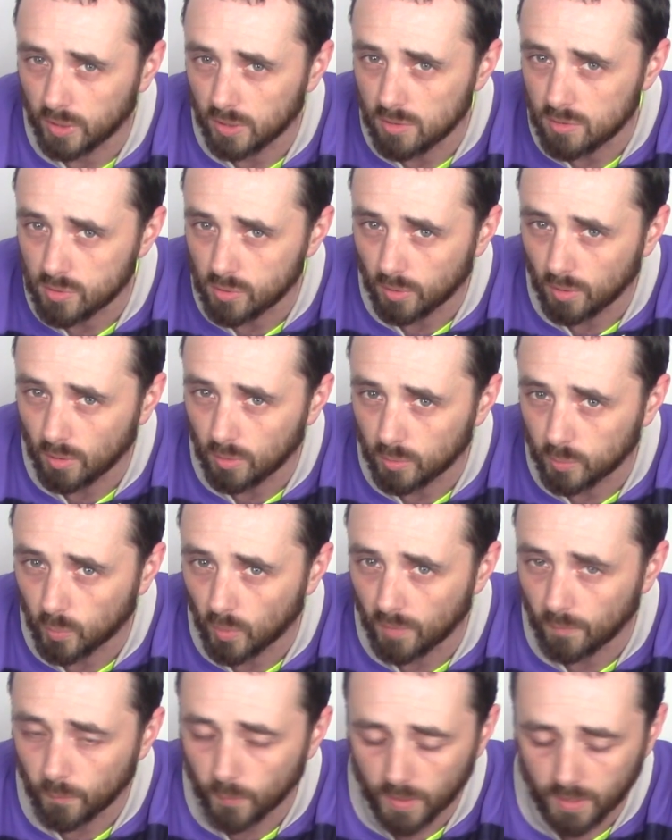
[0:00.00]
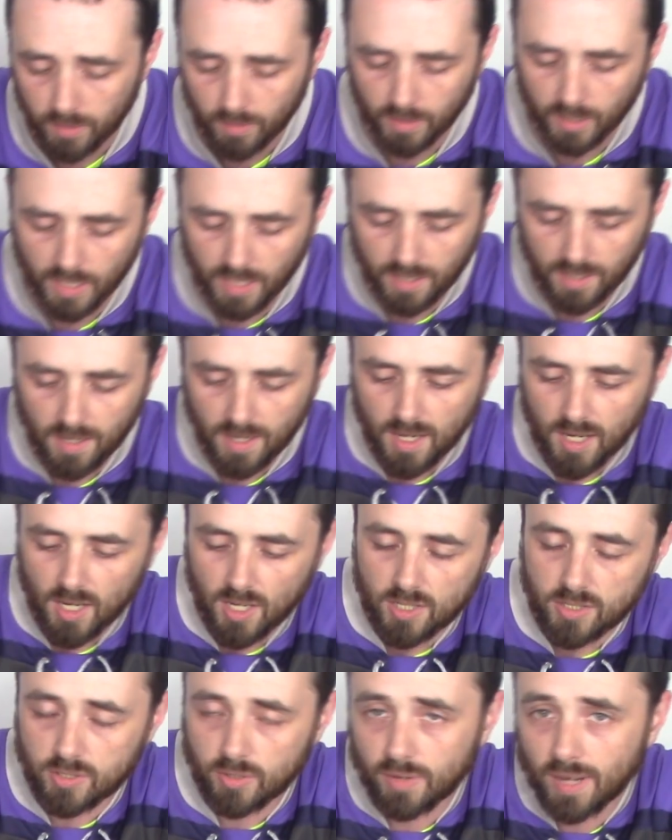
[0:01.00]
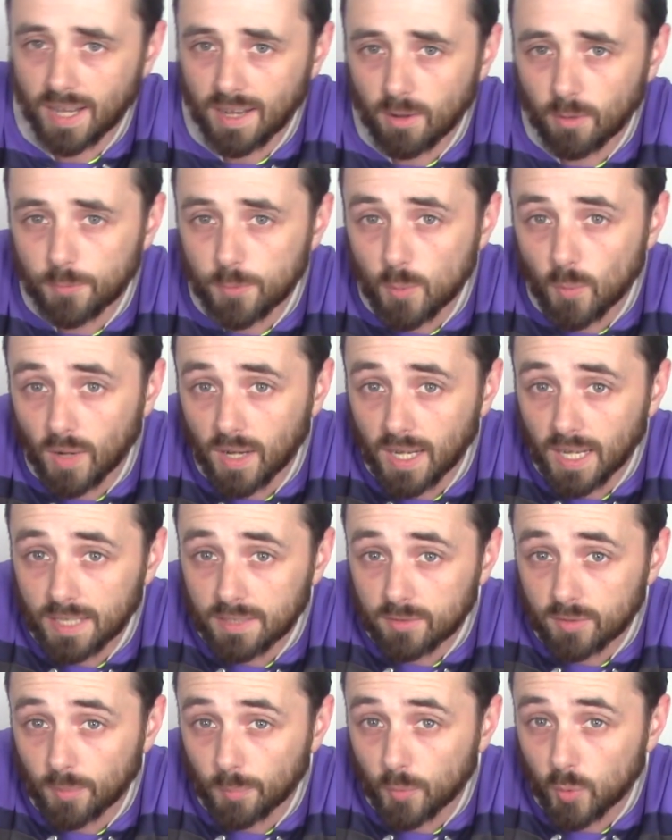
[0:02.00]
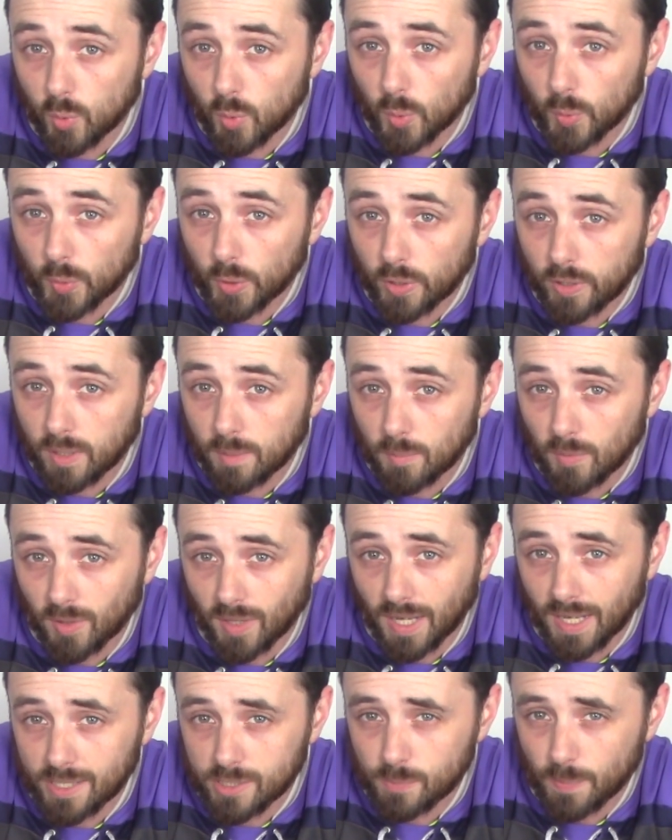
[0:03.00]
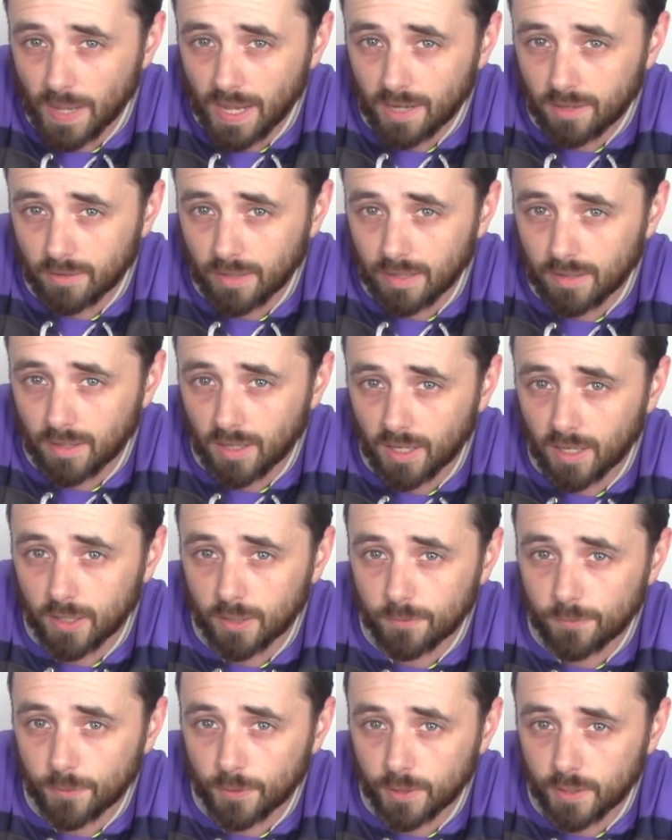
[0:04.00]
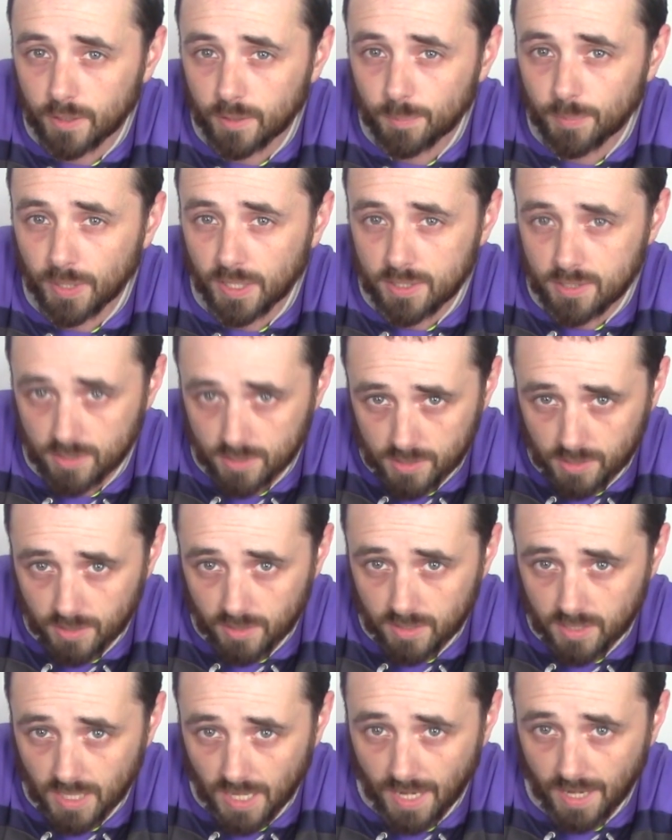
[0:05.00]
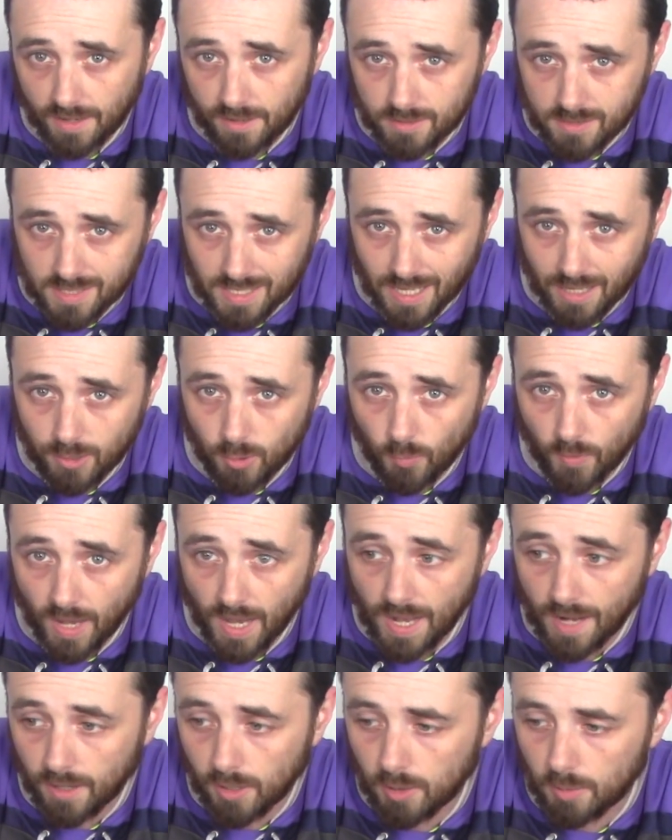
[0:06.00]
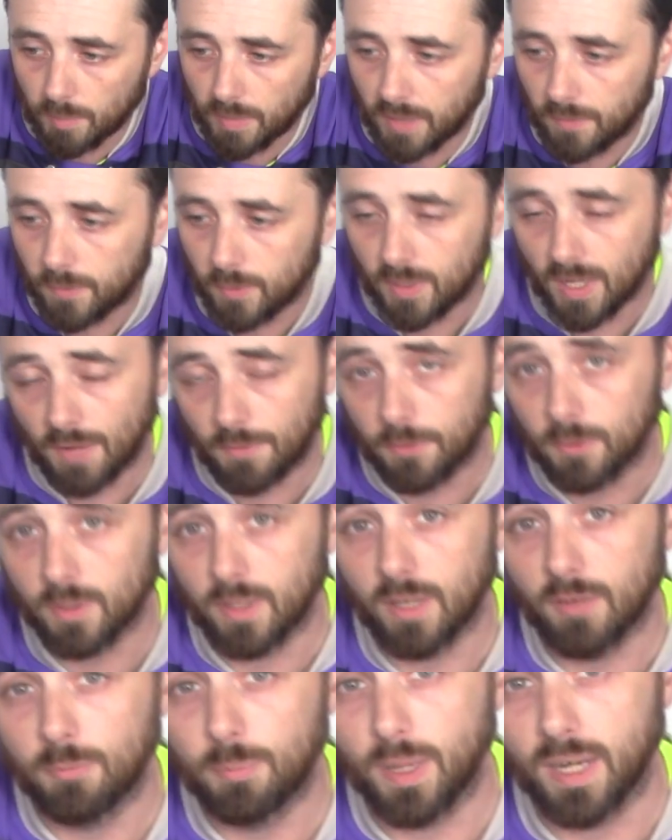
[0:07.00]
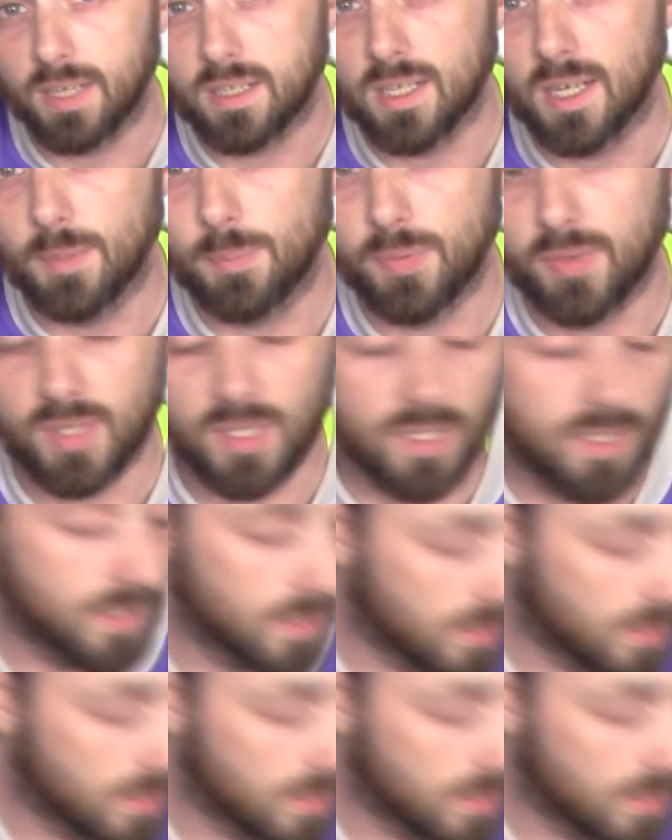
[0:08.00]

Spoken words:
usually hold one figure in it. So now if you want some cool looking Mirage background art for your pictures and your dios, now you've got them if you definitely have picked up the